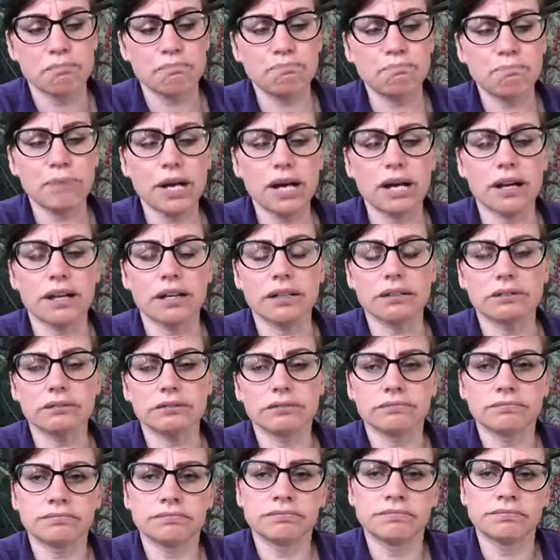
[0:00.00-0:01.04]
But
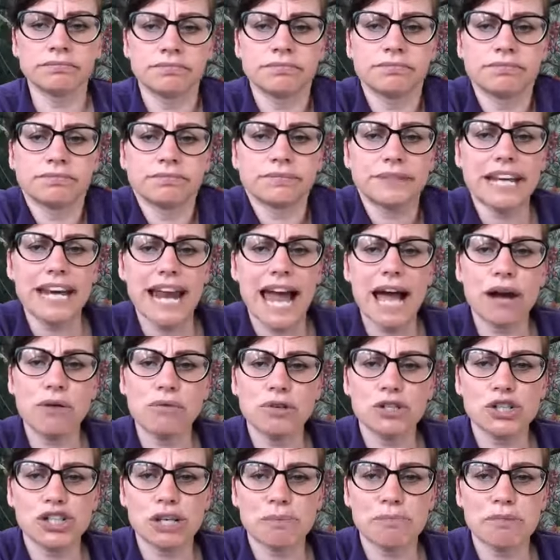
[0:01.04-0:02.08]
then how
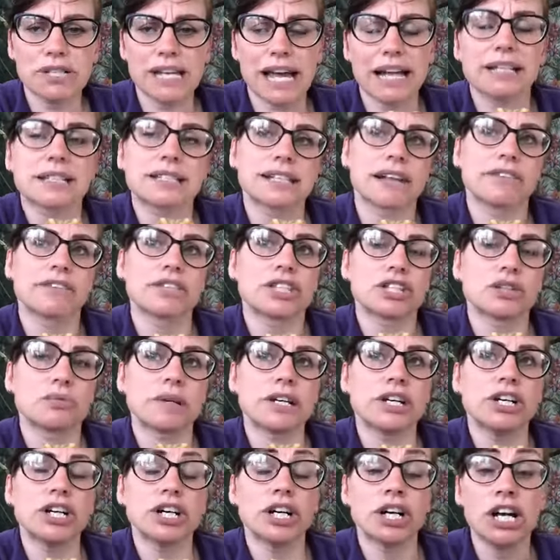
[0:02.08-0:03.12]
would she protect herself? So we
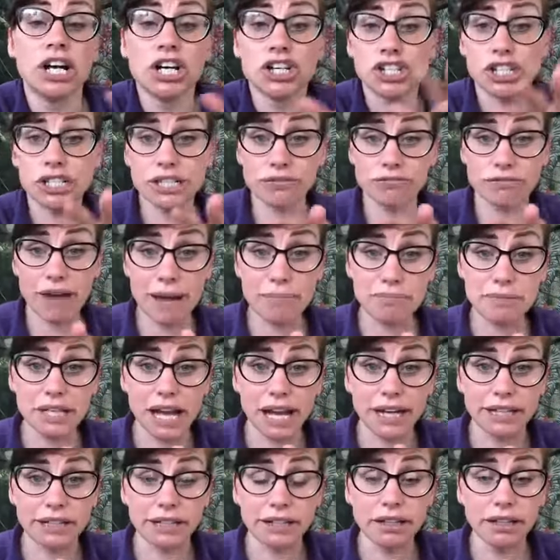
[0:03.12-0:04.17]
know she's a
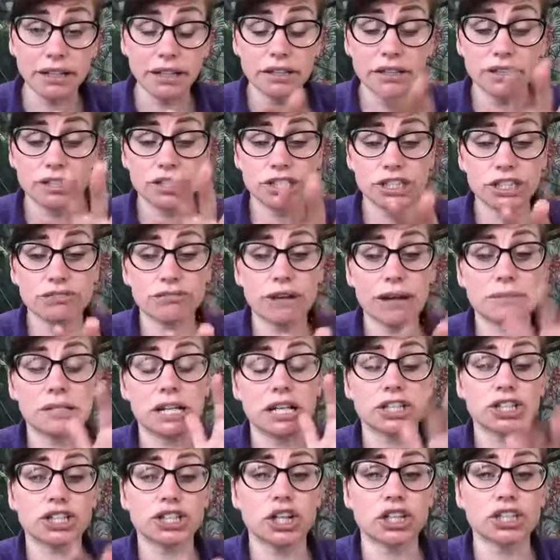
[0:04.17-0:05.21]
reptile, she's
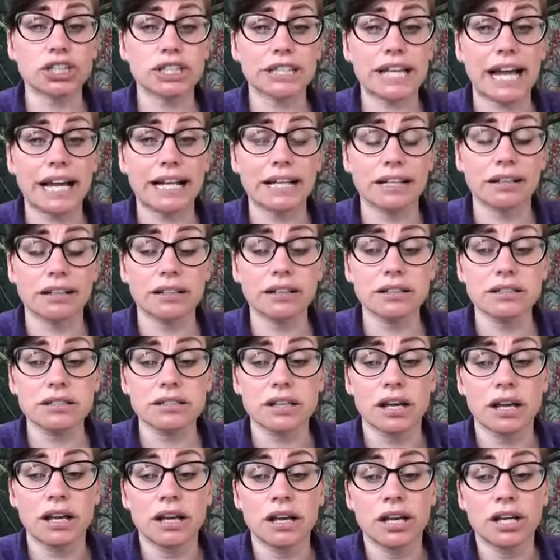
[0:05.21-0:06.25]
got scales,
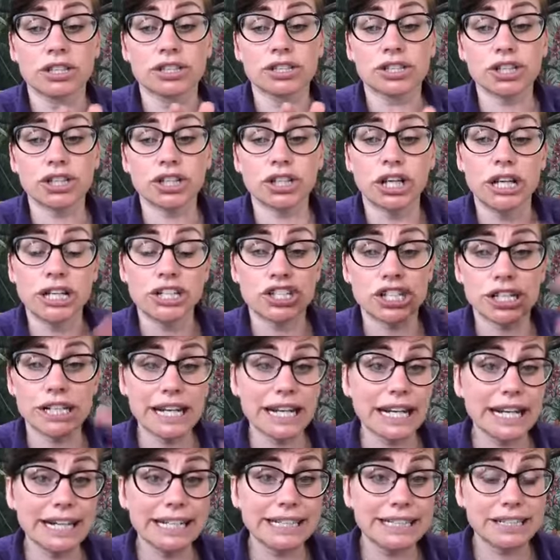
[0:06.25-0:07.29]
so she
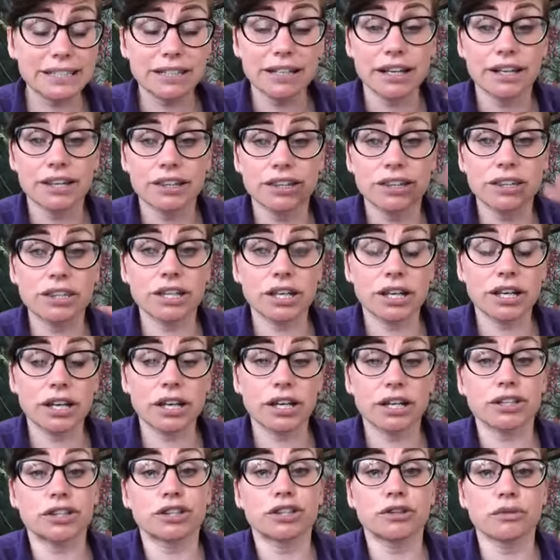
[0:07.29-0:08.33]
needs
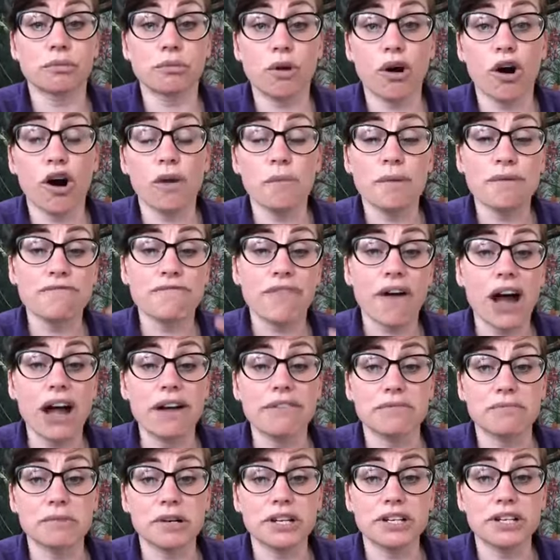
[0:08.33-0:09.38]
the warm
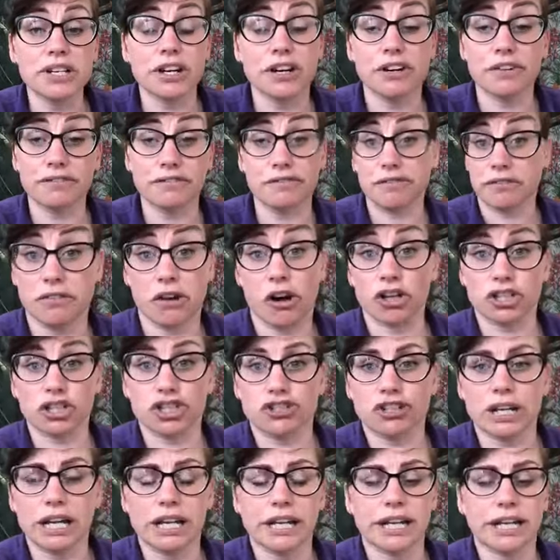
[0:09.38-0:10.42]
environment of
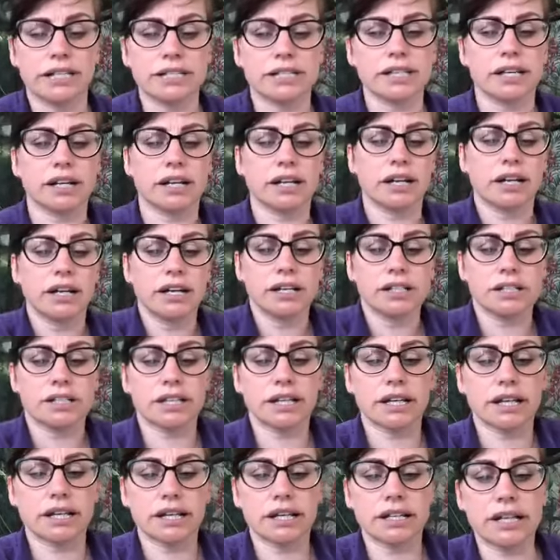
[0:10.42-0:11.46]
Australia
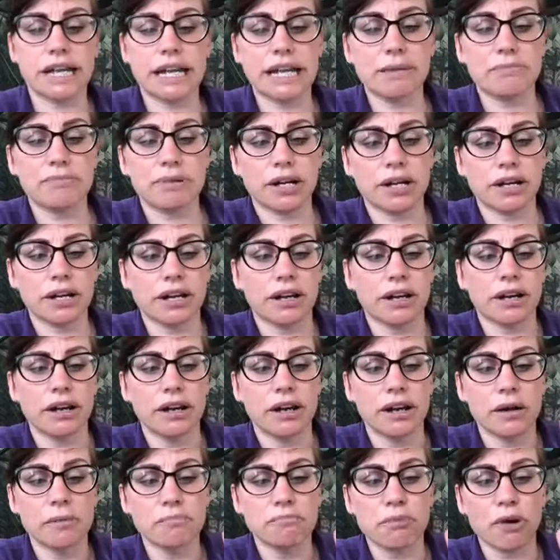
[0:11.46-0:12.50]
to keep her
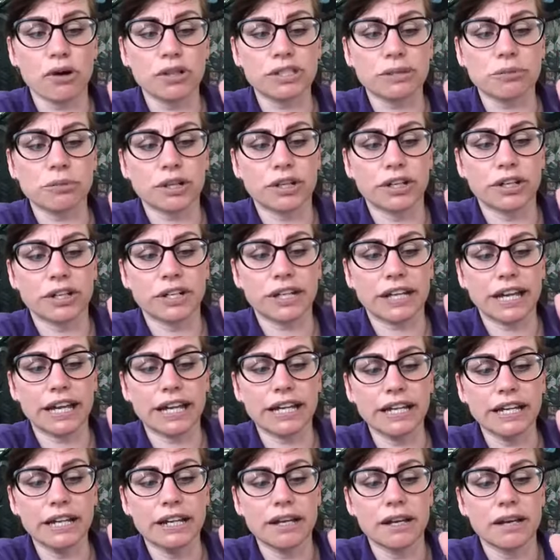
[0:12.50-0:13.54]
body
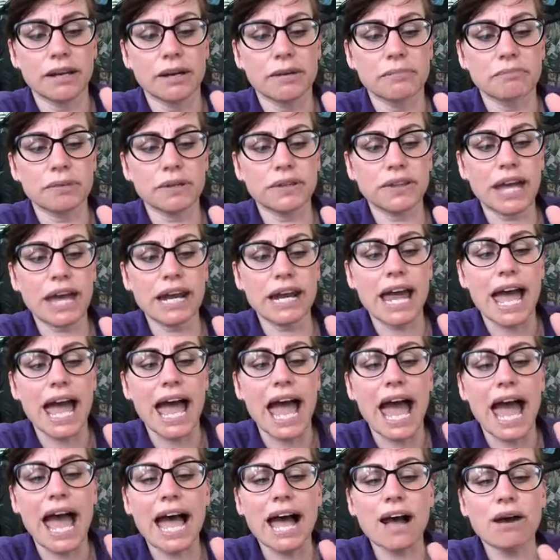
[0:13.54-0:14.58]
working. But then
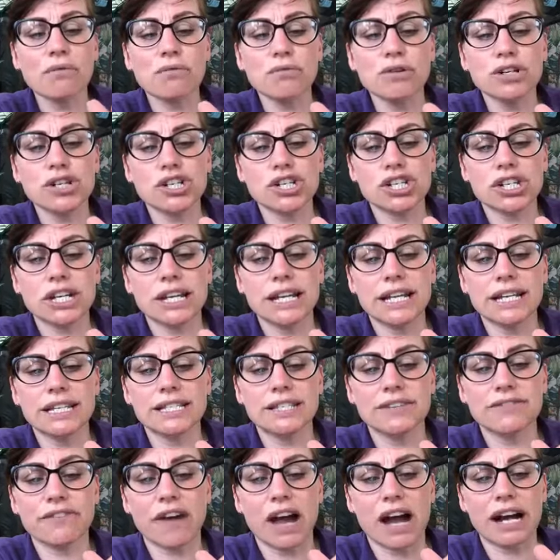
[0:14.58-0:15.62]
how would she
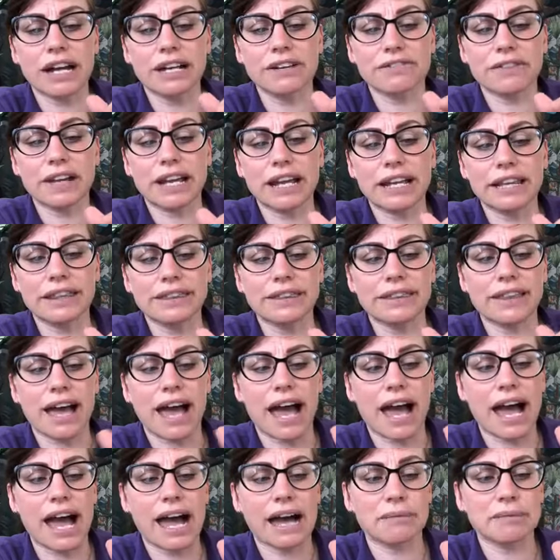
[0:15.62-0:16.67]
survive in
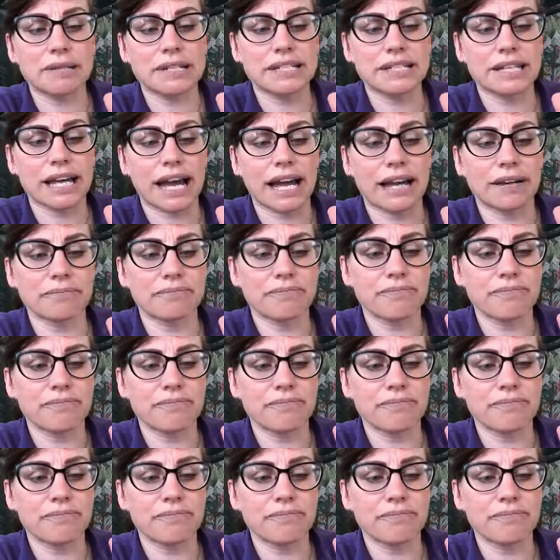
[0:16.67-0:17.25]
that habitat?